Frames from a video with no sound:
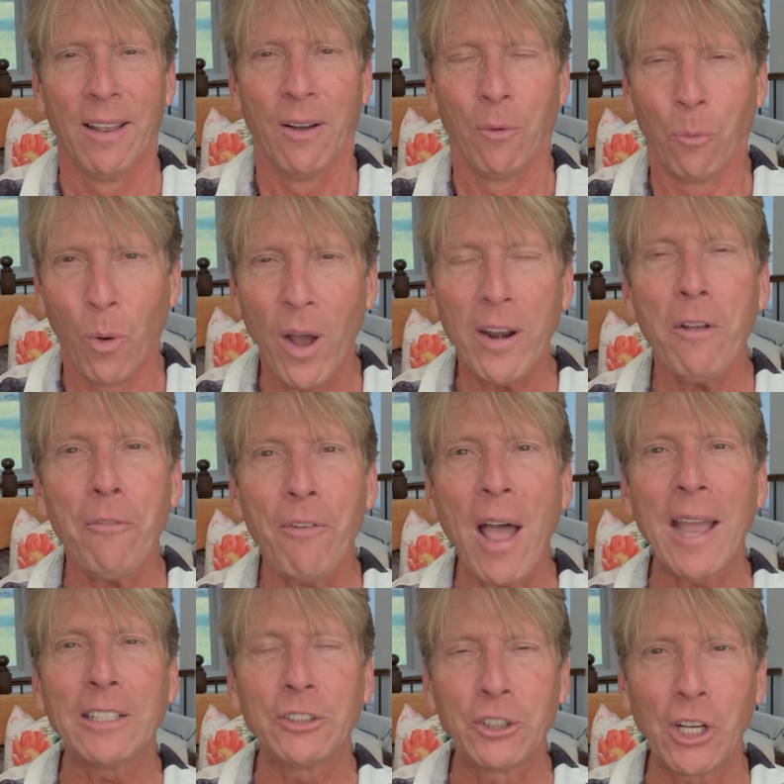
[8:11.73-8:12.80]
what if
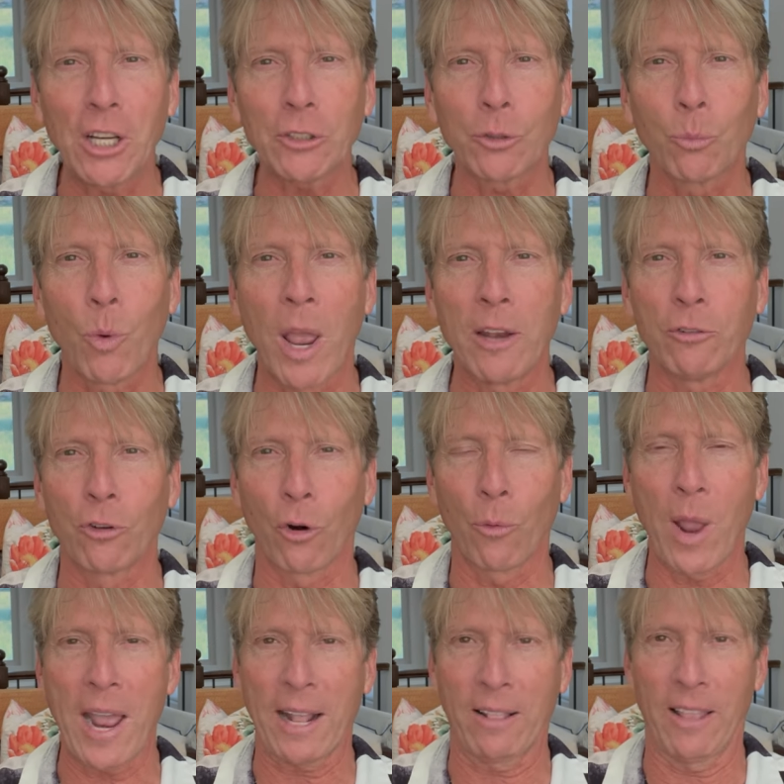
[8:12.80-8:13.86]
I just went
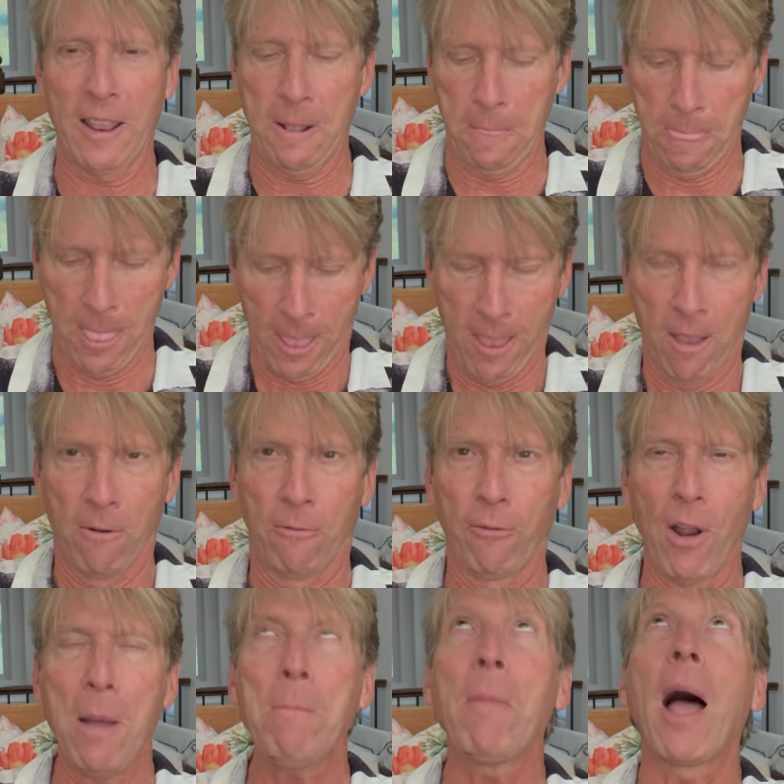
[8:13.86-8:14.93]
directly
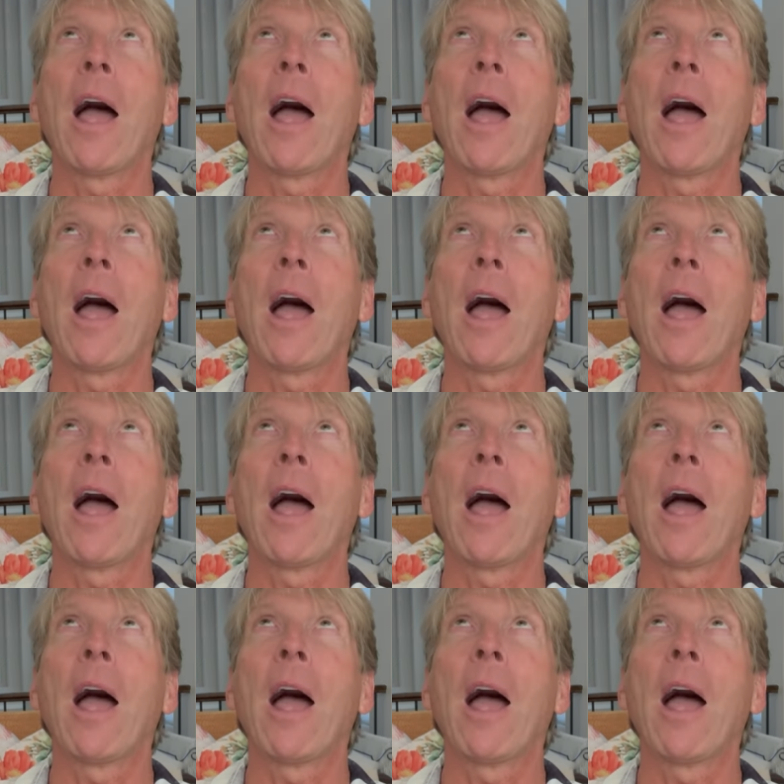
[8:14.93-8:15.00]
from my